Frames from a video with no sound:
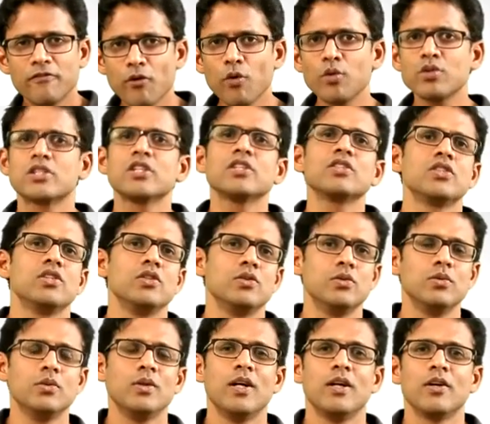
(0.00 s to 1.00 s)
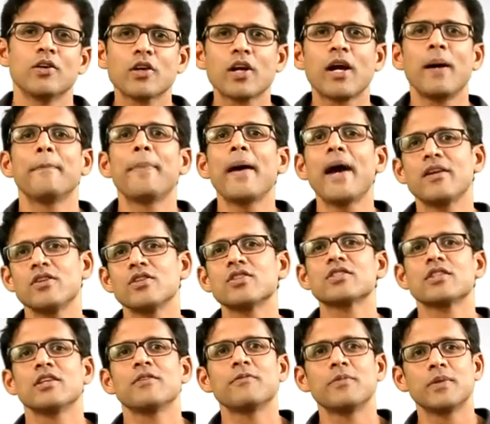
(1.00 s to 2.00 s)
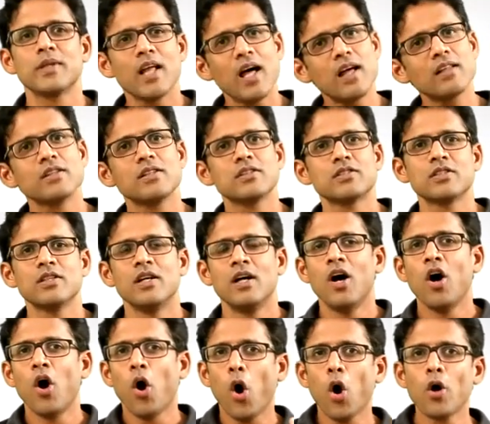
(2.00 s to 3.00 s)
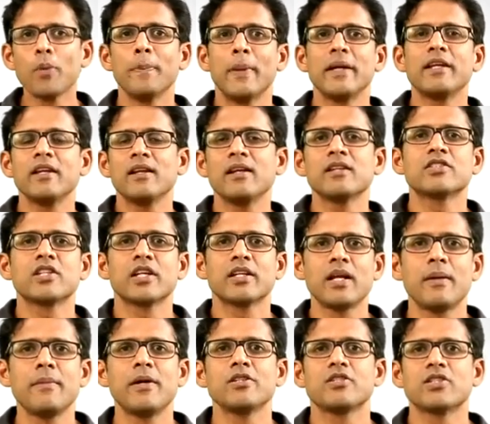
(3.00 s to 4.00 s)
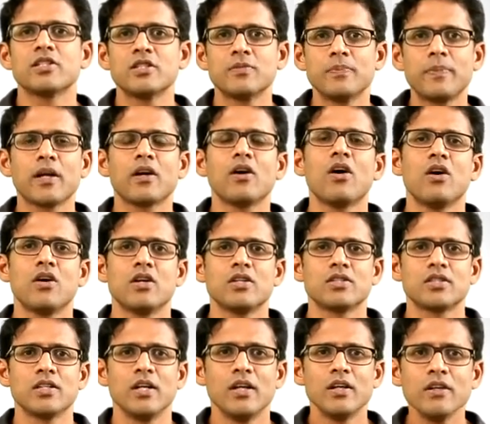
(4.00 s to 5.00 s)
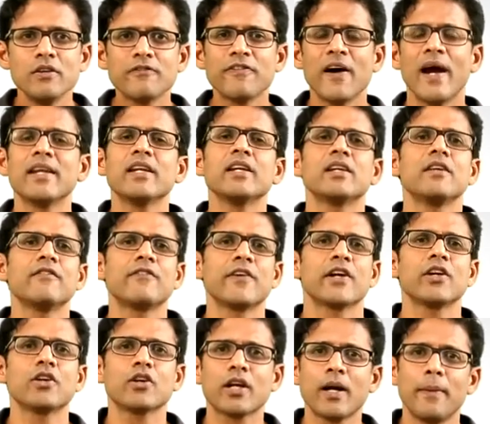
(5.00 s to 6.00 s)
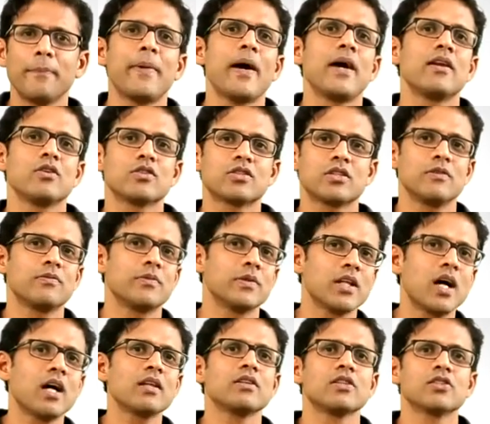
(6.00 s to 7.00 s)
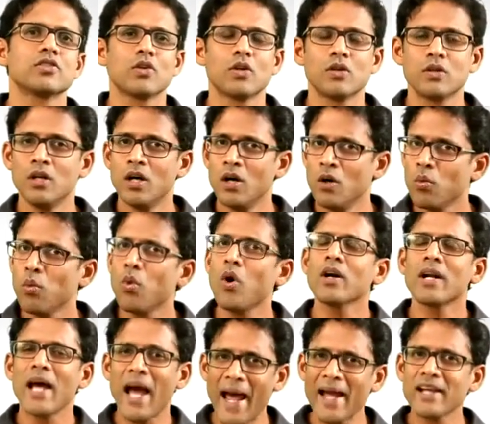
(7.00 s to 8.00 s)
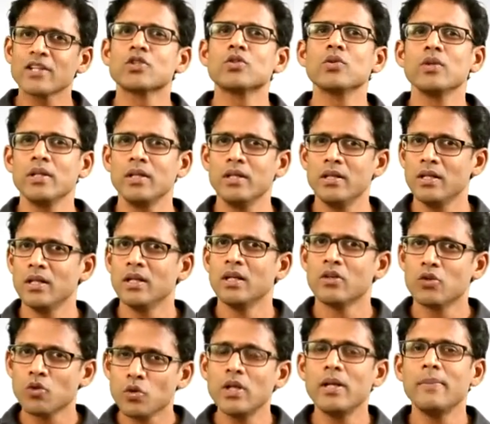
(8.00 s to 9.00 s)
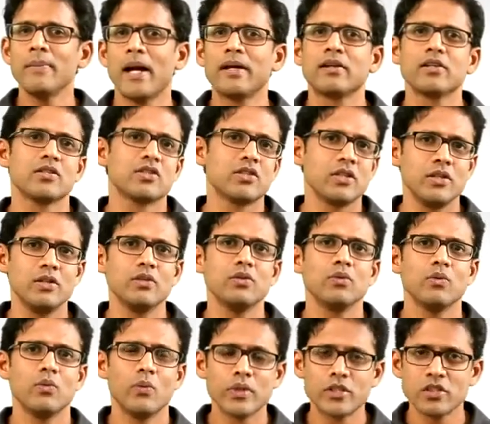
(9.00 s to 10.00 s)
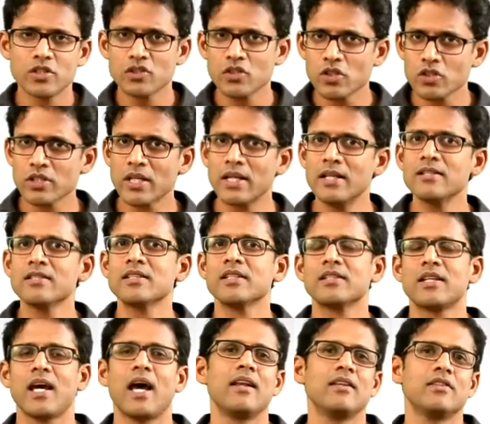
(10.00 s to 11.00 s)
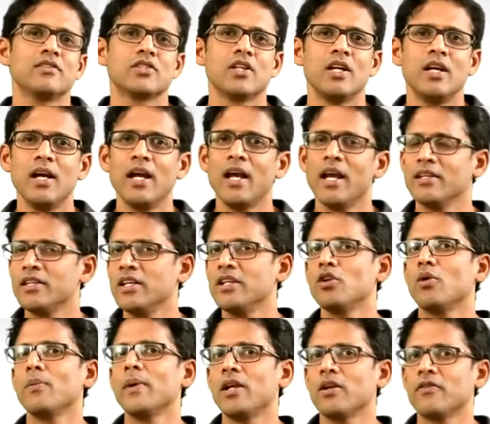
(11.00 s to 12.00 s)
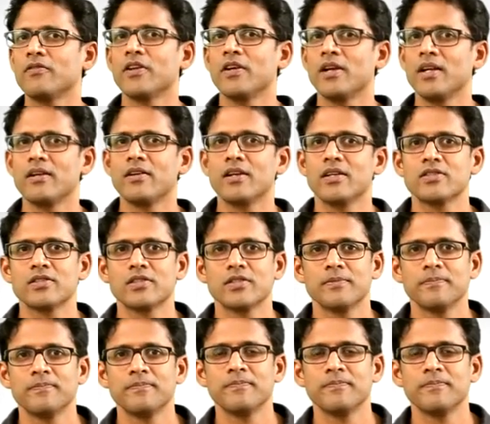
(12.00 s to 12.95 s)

forces you to compare yourself with others on materialistic dimensions because you find it difficult to compare yourself with others on what actually truly matters to you, which is your skills and talents in the domain of your interest.